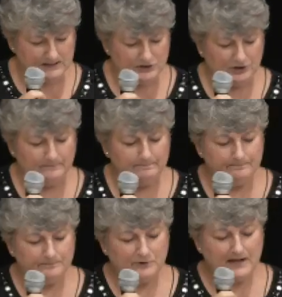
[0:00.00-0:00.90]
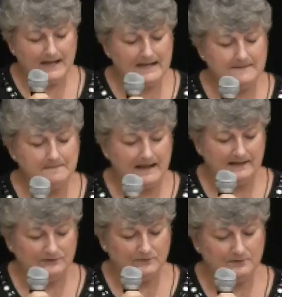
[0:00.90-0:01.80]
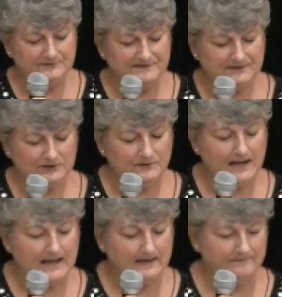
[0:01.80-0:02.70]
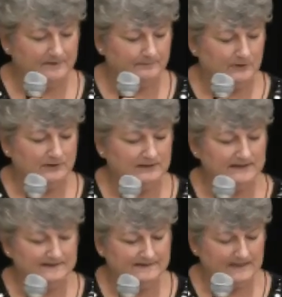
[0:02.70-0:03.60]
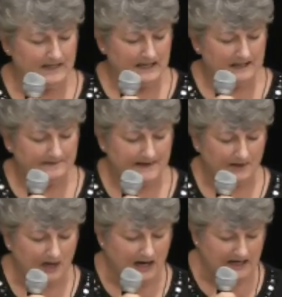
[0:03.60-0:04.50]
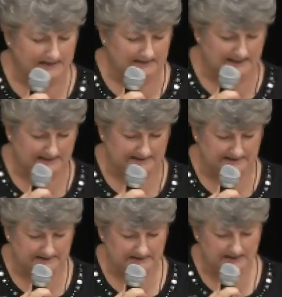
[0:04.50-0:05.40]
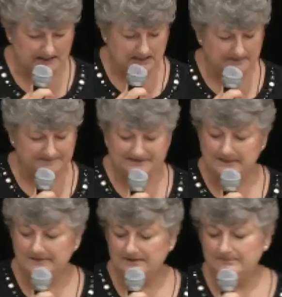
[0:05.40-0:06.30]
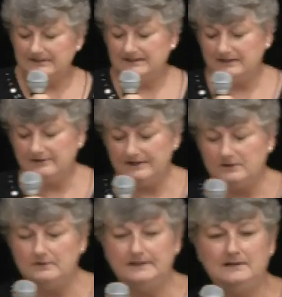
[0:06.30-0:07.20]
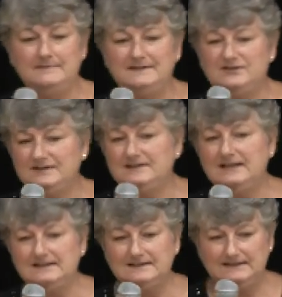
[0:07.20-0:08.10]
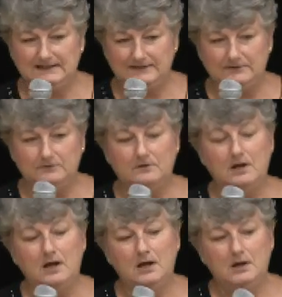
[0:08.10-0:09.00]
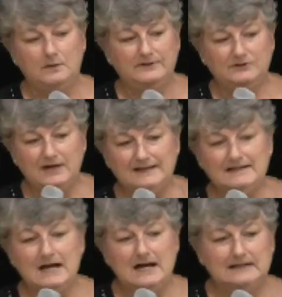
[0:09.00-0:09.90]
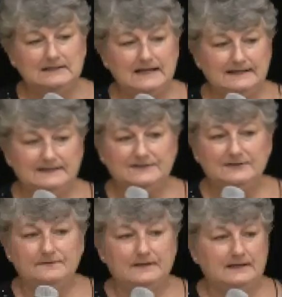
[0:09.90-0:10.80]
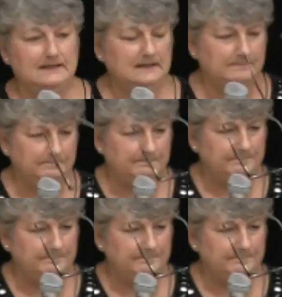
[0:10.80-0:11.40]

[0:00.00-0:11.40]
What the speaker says: Your training manuals that you have, the booklets, they are highlighted. Some of the material in them is just incidental. We tried to highlight it so that it